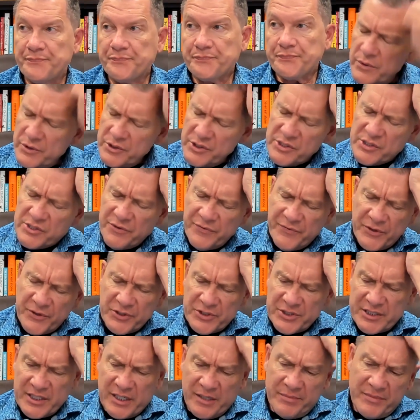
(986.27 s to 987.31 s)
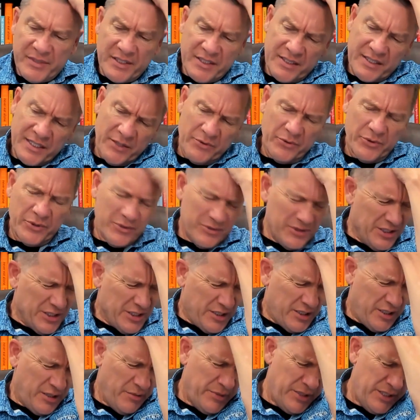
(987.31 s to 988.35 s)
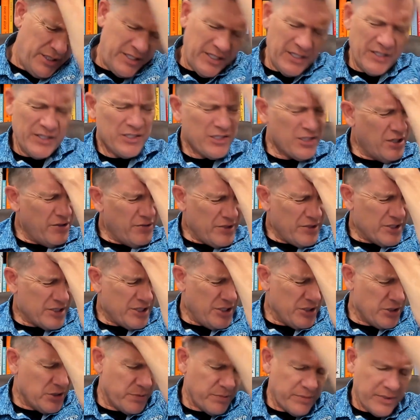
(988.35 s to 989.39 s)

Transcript: which is the first time that that word's come into this conversation.